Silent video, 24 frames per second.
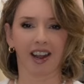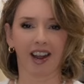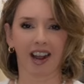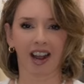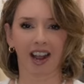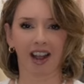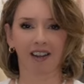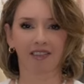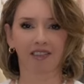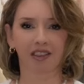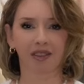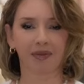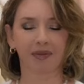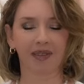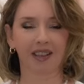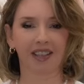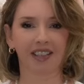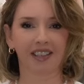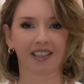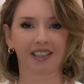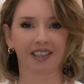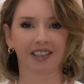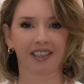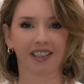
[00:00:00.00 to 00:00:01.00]
I have to
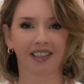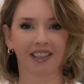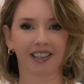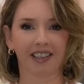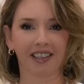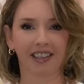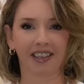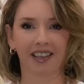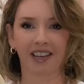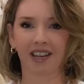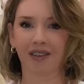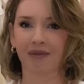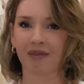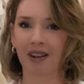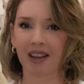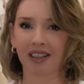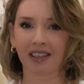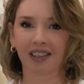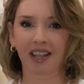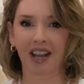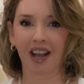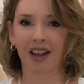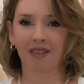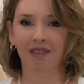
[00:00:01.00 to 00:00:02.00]
admit, I'm
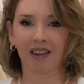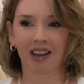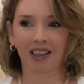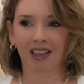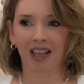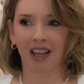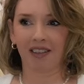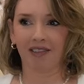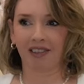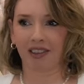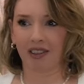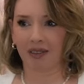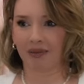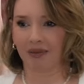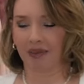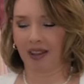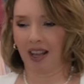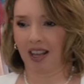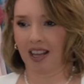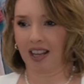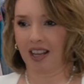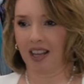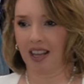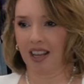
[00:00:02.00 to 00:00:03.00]
not I'm not loving them.
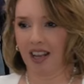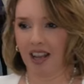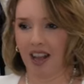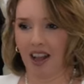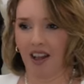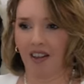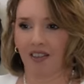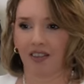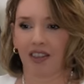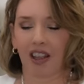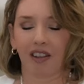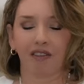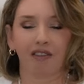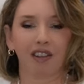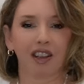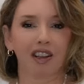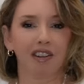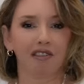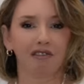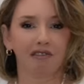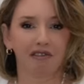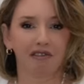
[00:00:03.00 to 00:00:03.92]
Like they fit